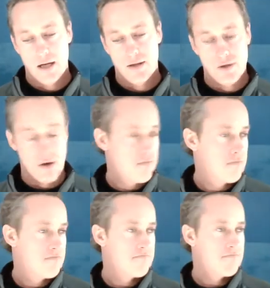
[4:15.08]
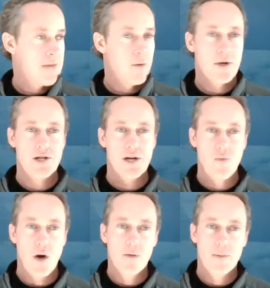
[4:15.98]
so I wished him well,